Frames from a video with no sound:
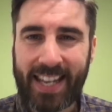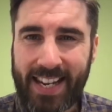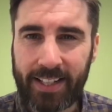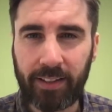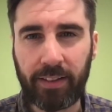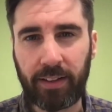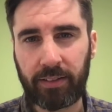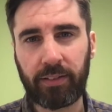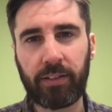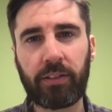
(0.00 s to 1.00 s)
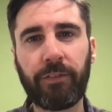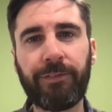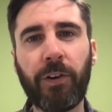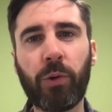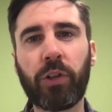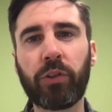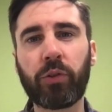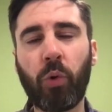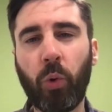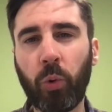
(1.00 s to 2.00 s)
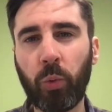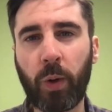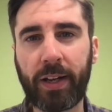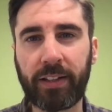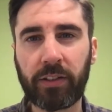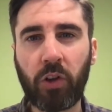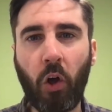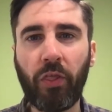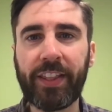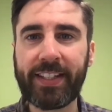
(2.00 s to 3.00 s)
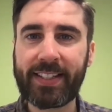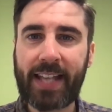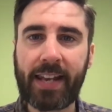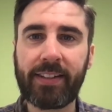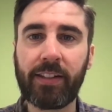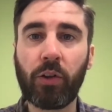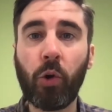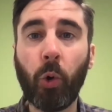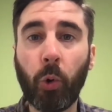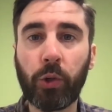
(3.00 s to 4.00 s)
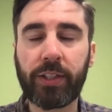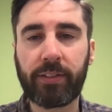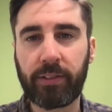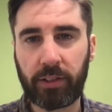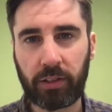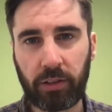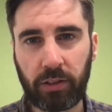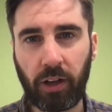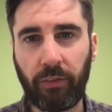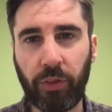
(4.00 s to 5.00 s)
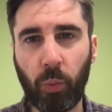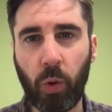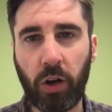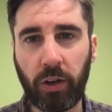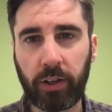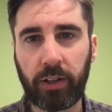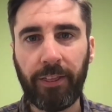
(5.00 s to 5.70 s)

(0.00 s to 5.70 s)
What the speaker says: to this is to focus always on the intended audience of the work.